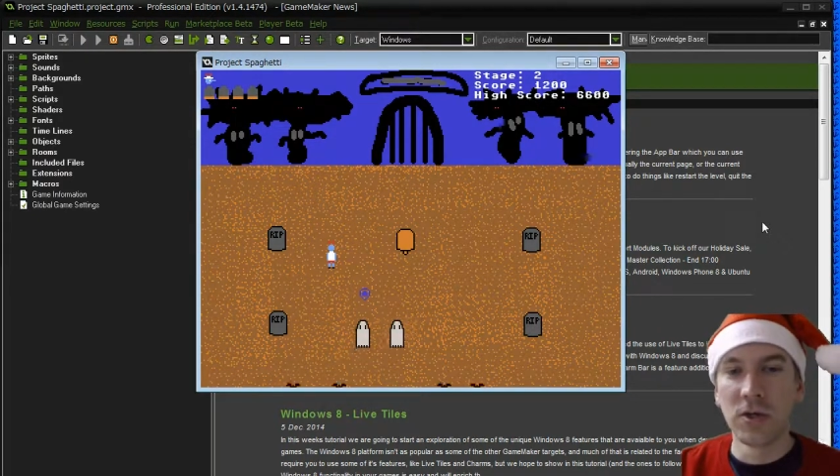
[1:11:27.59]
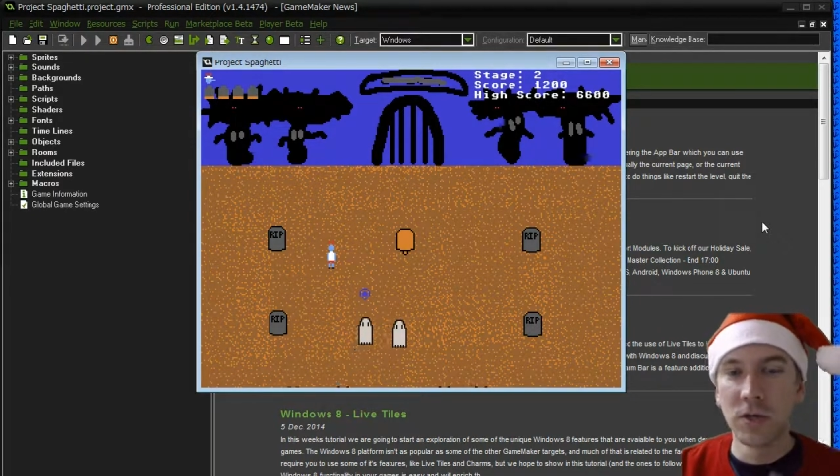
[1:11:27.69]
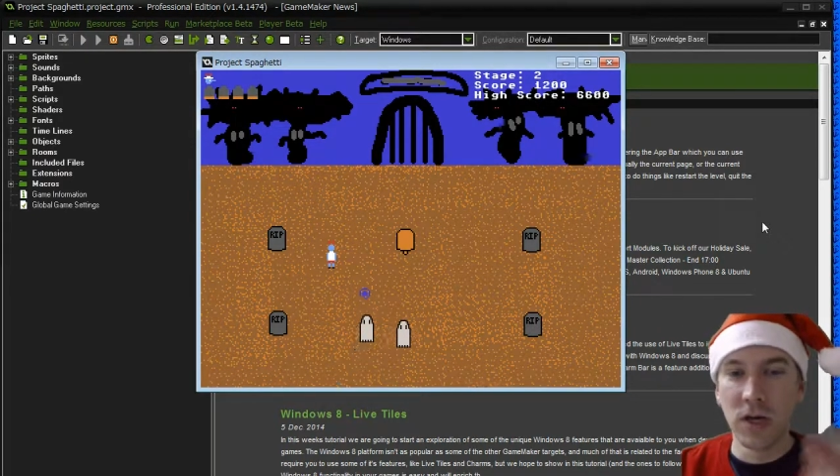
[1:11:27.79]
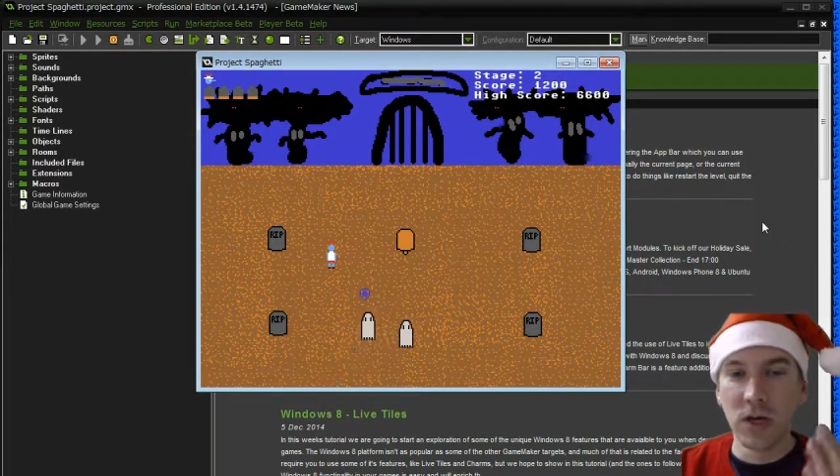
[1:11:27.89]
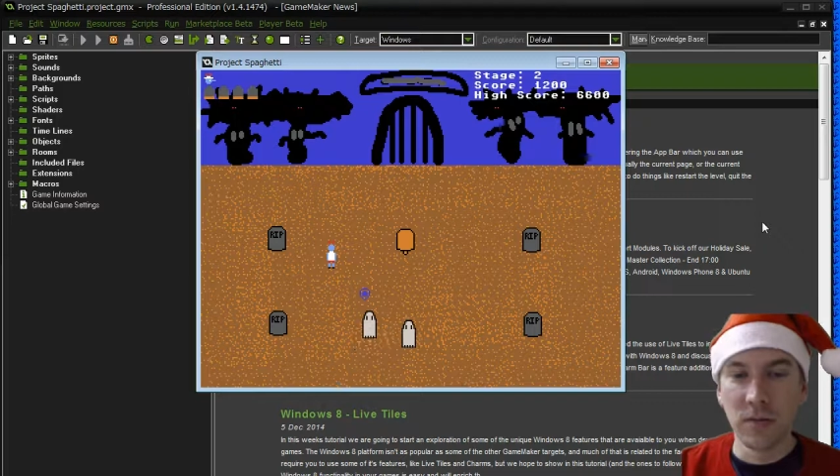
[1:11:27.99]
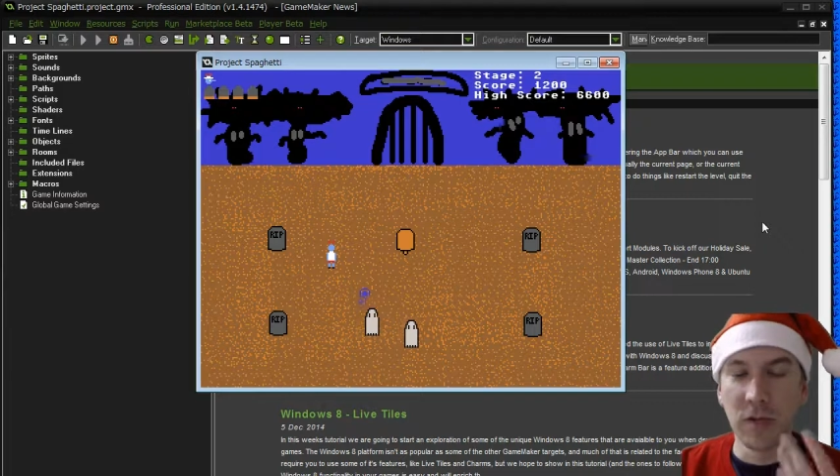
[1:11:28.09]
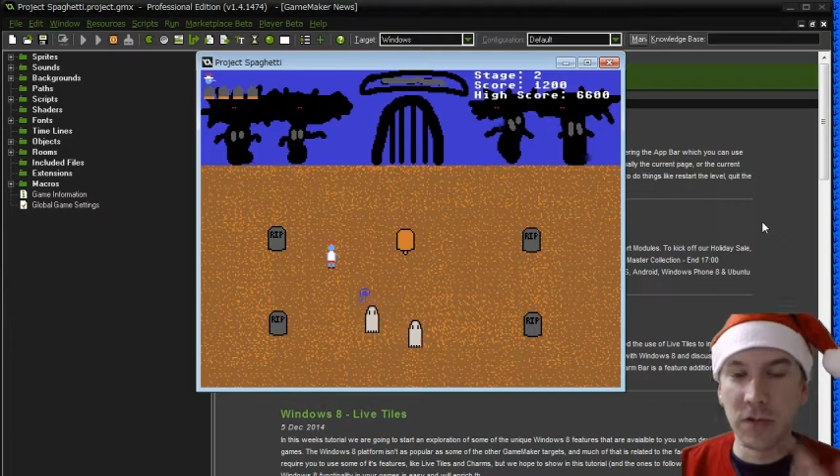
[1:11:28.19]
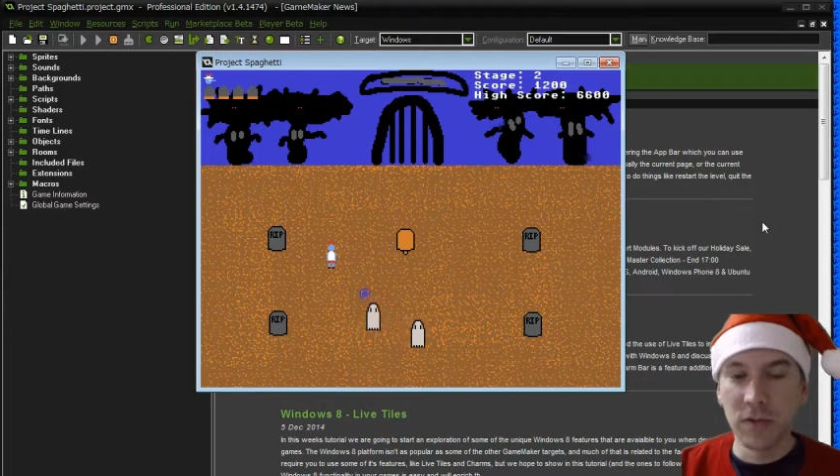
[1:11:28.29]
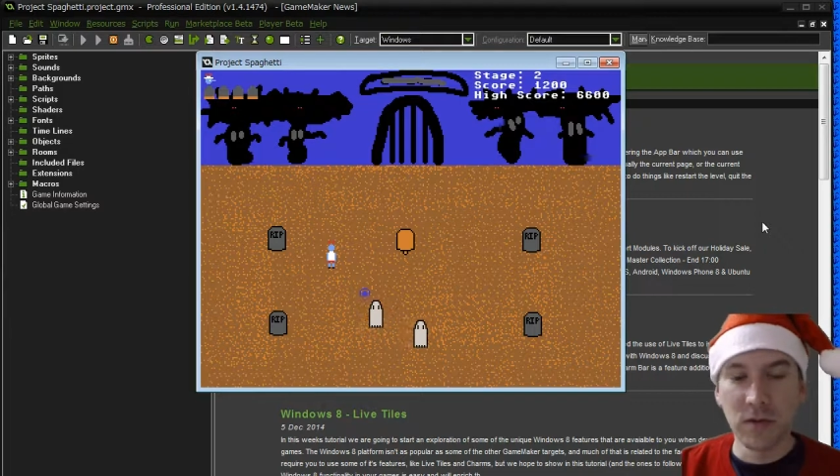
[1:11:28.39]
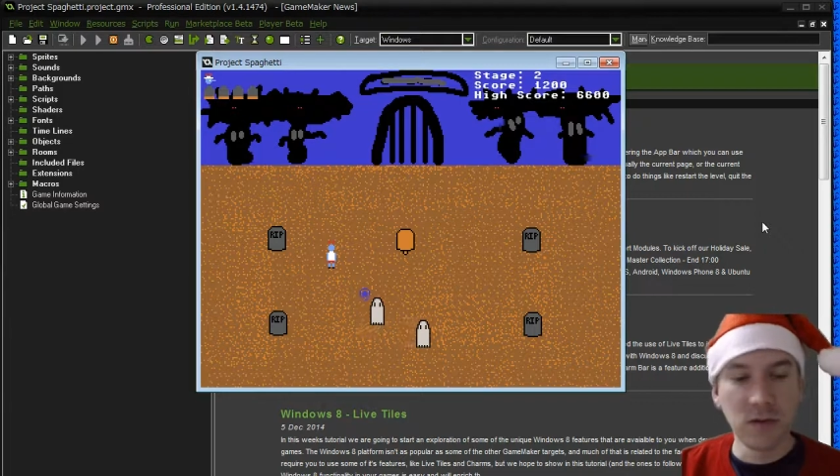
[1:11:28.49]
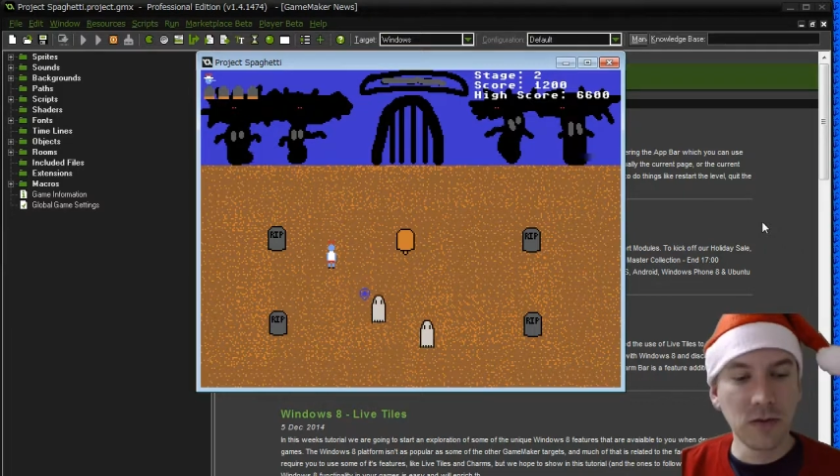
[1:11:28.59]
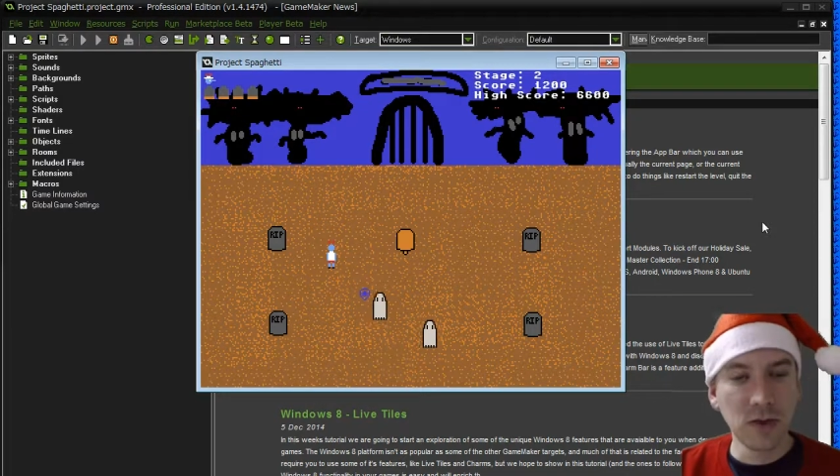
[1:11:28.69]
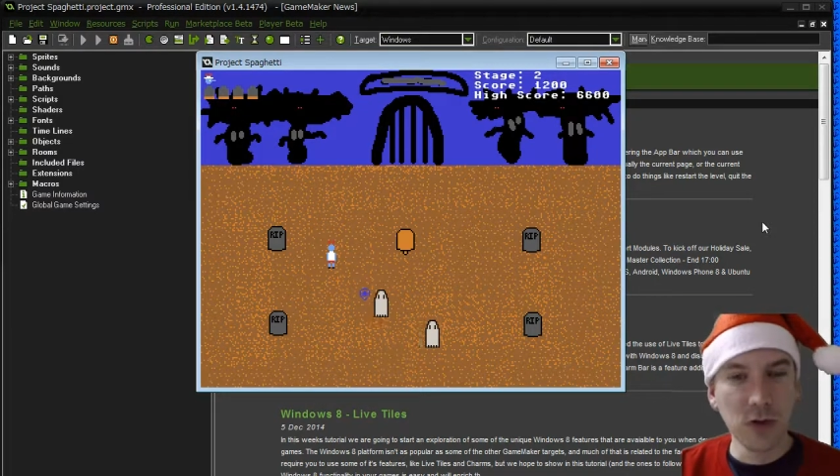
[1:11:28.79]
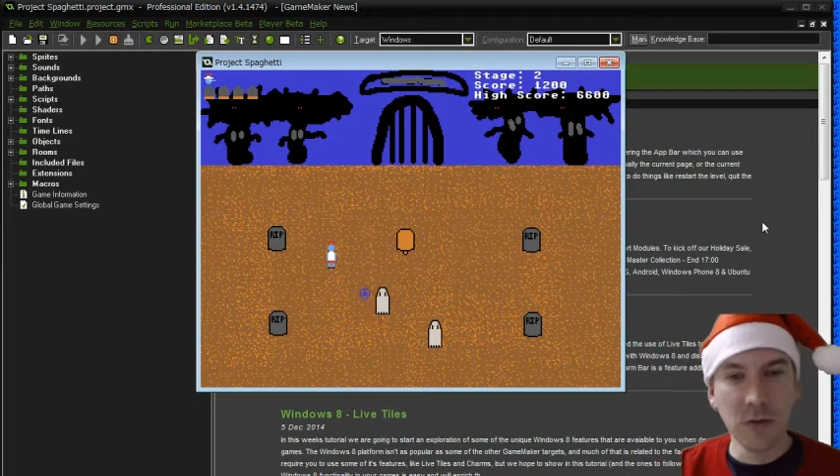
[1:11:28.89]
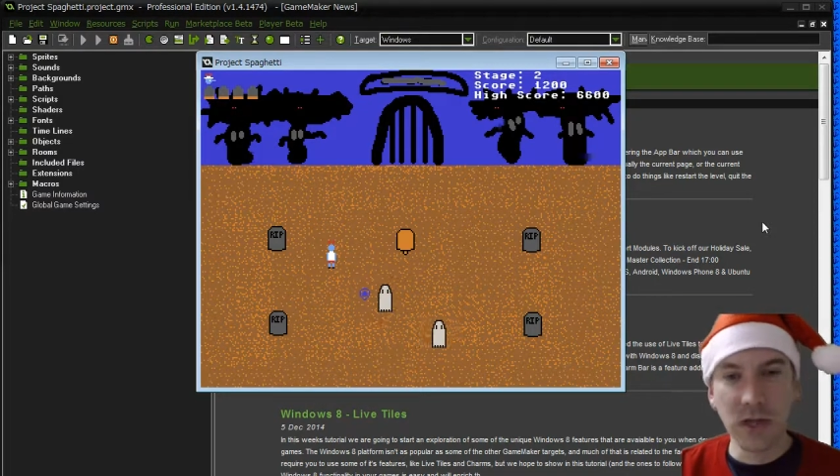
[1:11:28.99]
But the
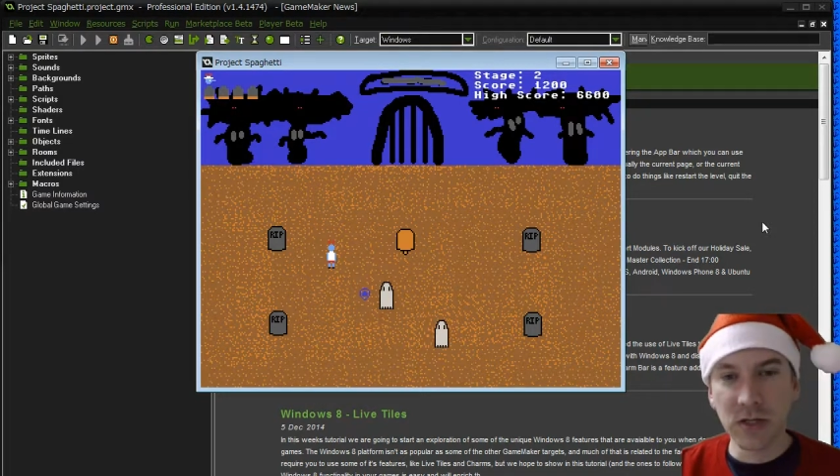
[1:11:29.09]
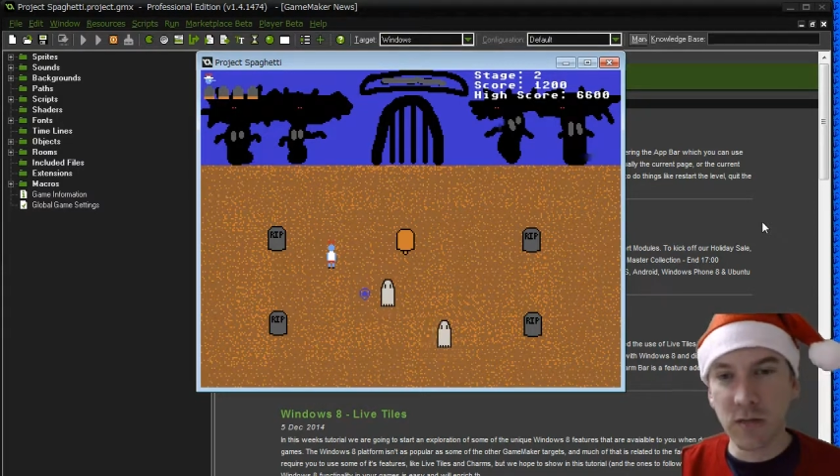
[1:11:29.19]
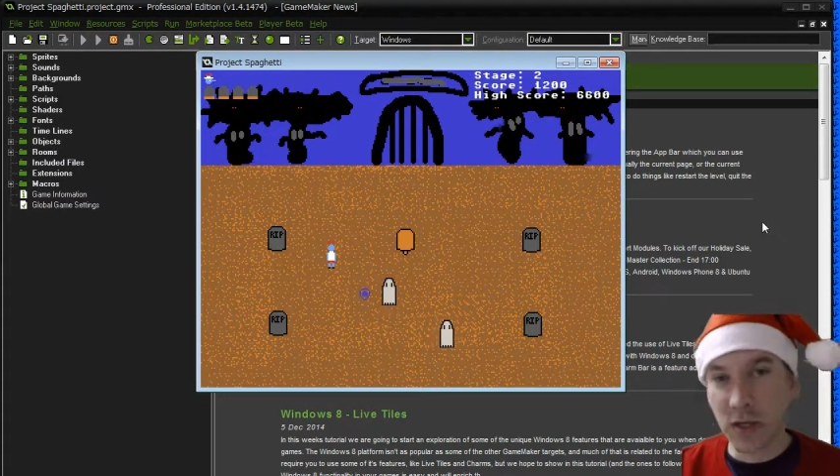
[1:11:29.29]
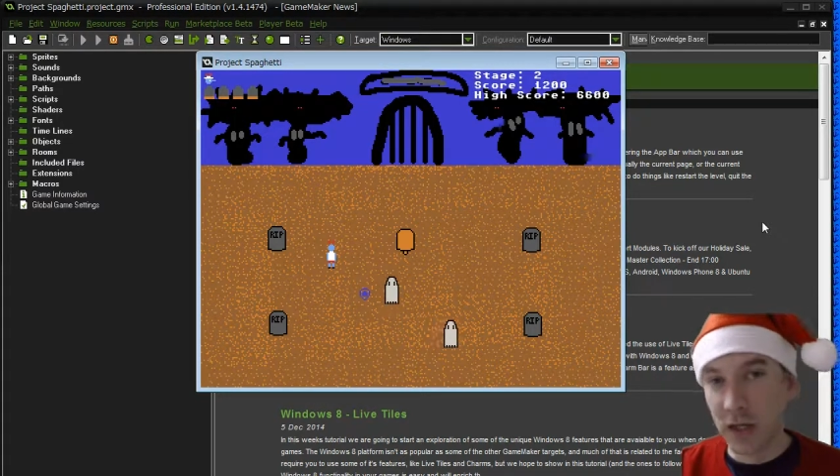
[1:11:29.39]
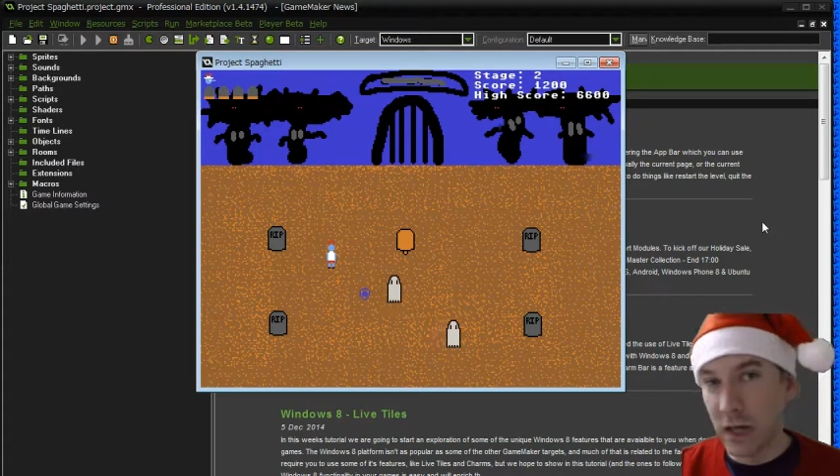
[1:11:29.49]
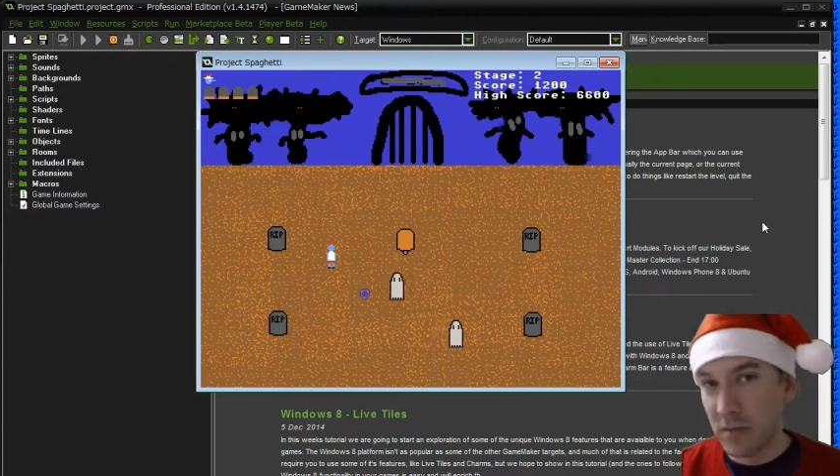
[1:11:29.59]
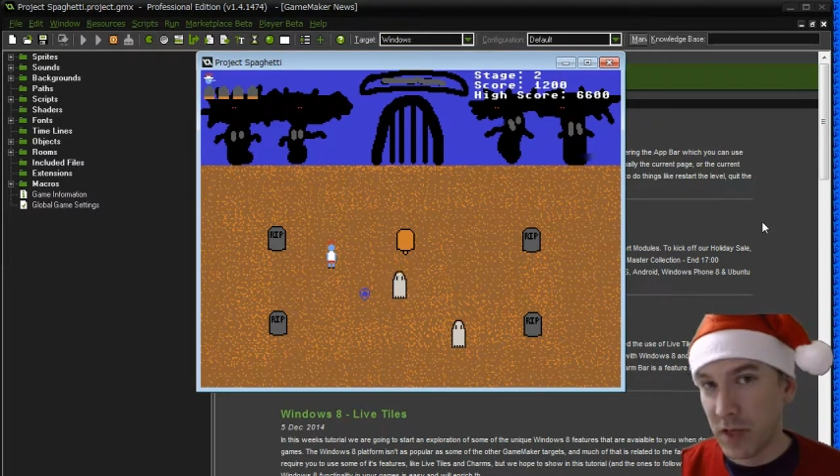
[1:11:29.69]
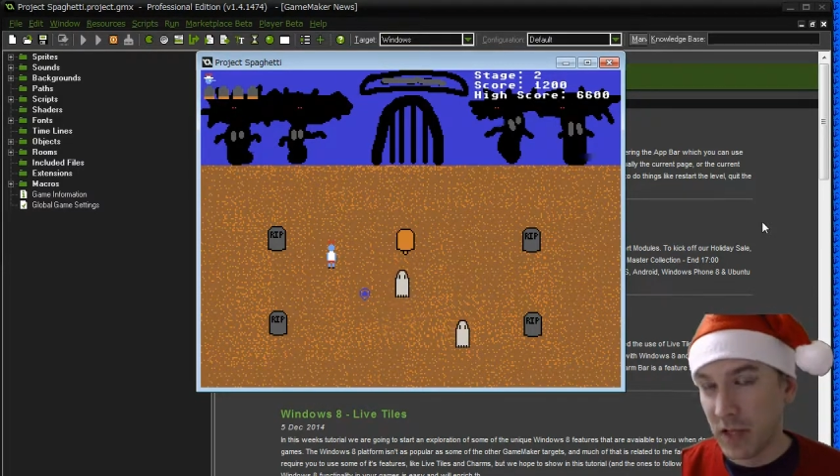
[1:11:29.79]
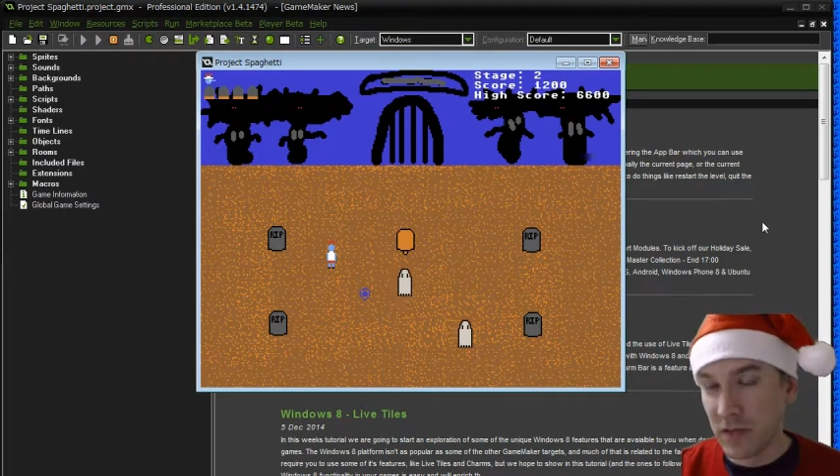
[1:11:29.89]
drawback to ringing that bell